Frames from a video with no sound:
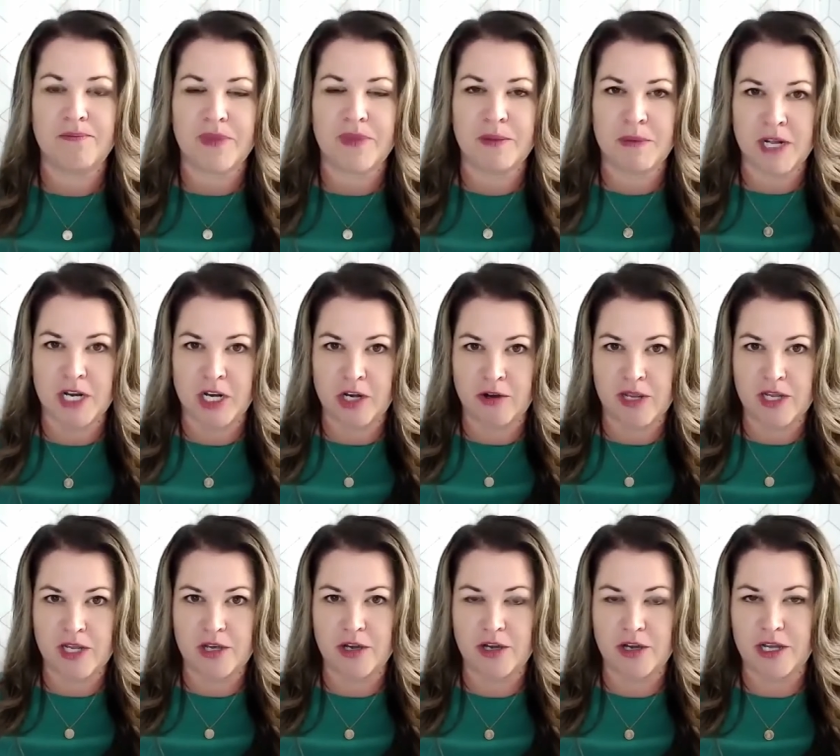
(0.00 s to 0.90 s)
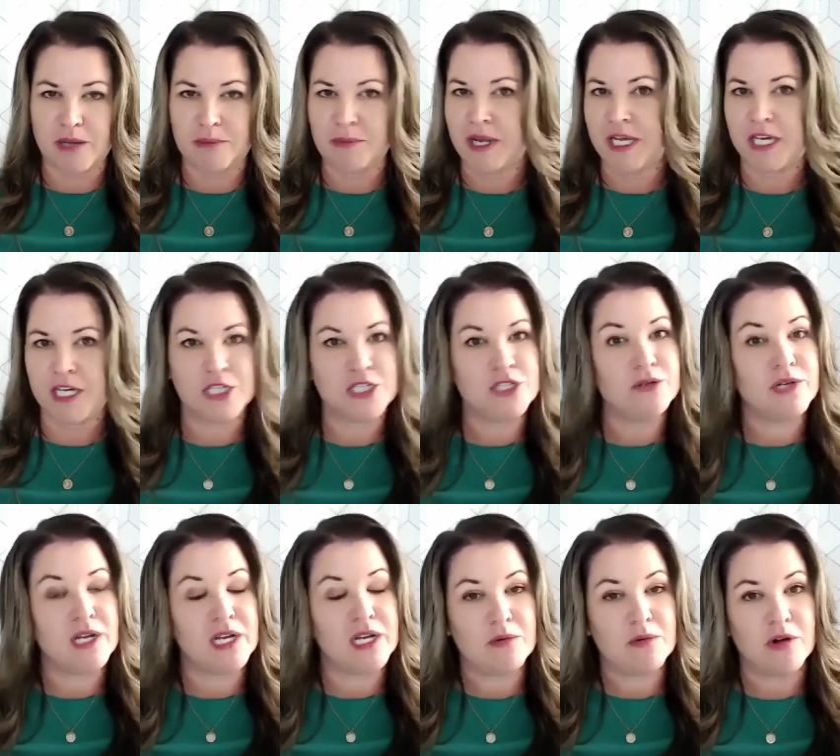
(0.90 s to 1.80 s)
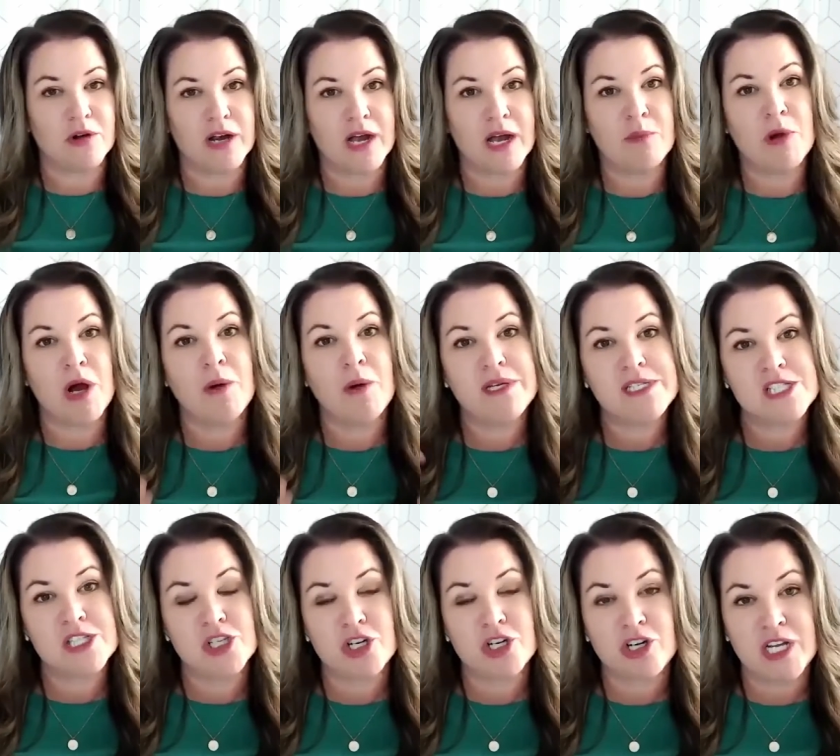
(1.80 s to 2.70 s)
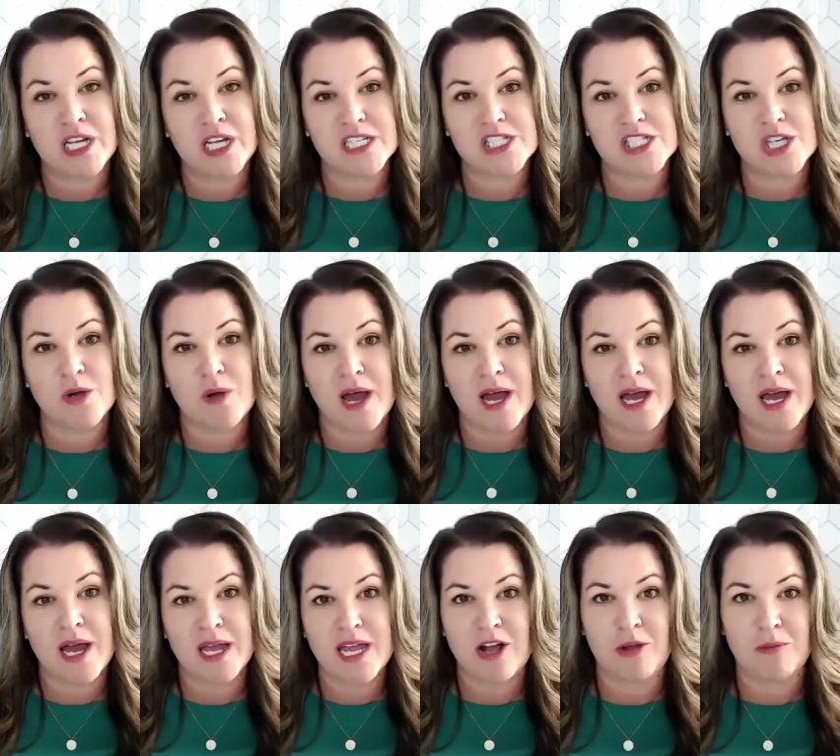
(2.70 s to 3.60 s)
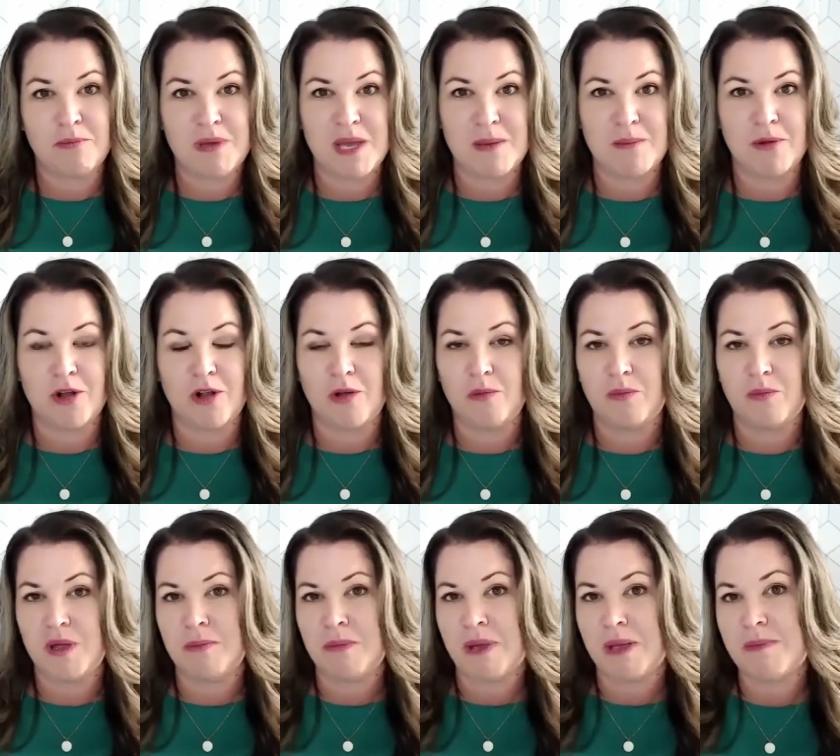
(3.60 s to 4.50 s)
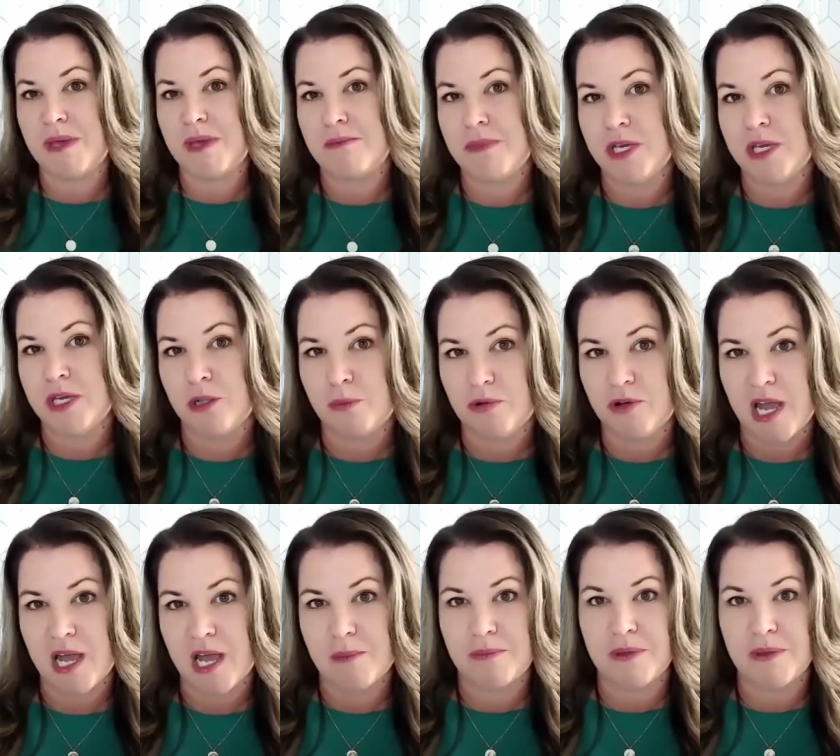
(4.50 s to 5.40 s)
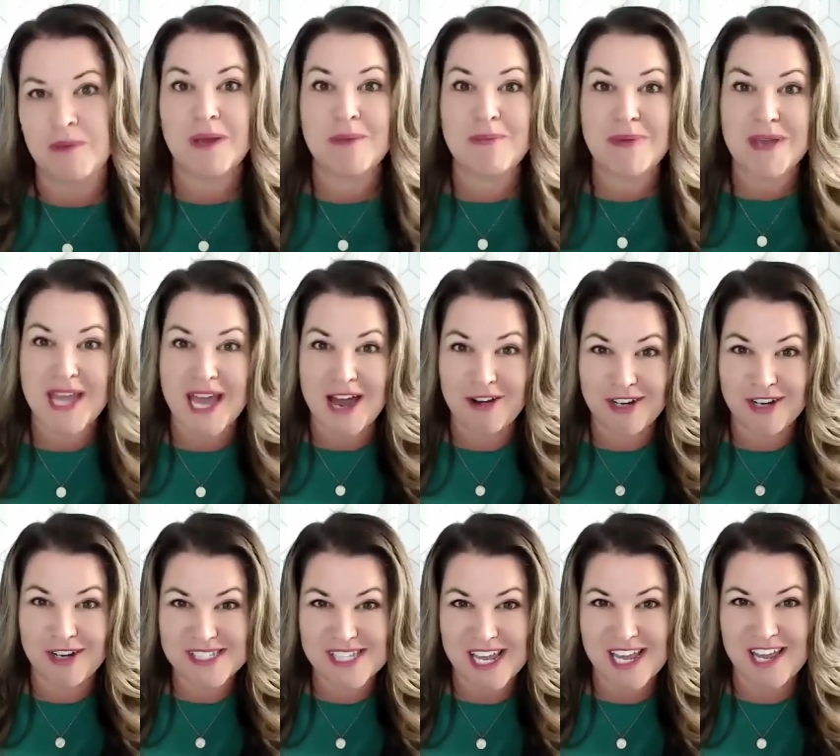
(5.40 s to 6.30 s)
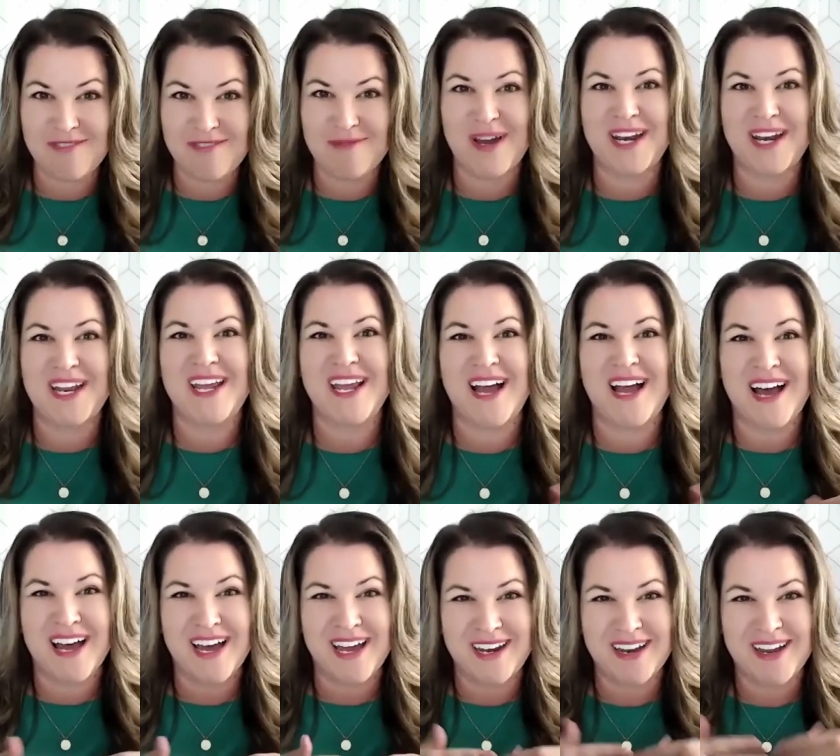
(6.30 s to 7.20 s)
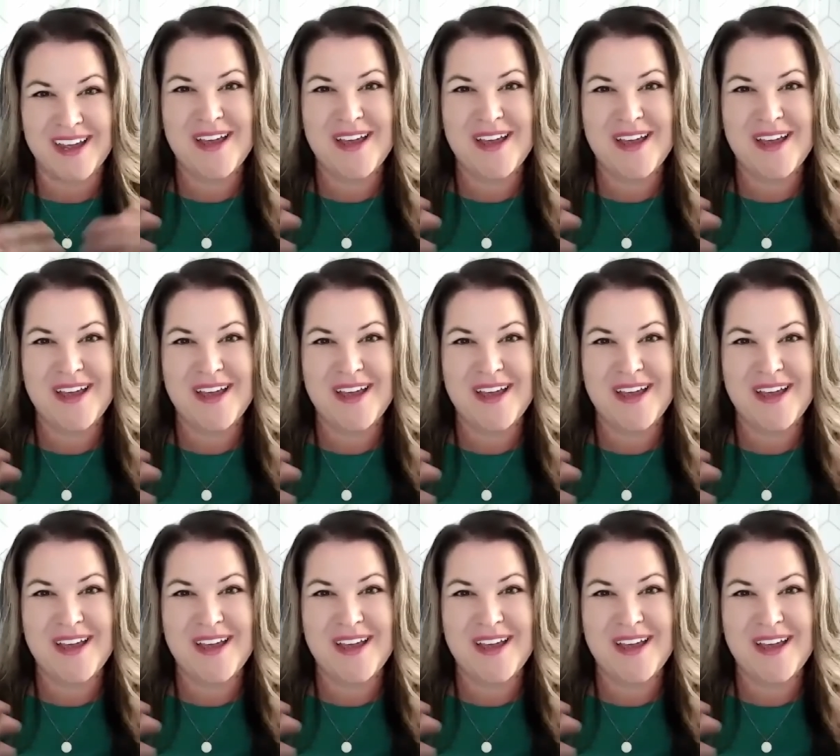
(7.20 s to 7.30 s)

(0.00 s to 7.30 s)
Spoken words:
I'm not a great cook, I'm not going to do it anymore. I'm always learning. So I help people. It might be meal prep. It might be how to save money on,